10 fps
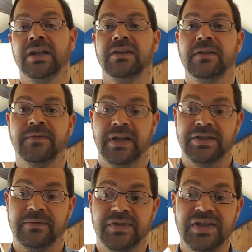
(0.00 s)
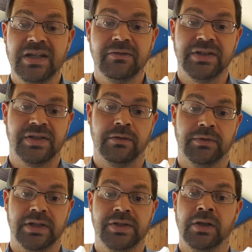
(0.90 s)
the effects of serious
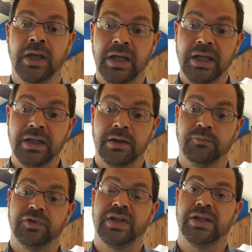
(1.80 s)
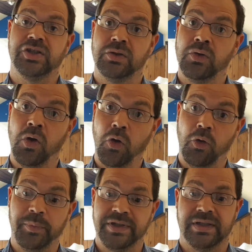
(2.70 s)
illness, income protection or
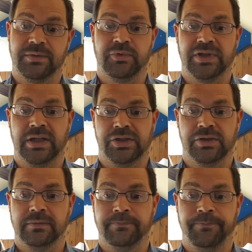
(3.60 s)
business protection.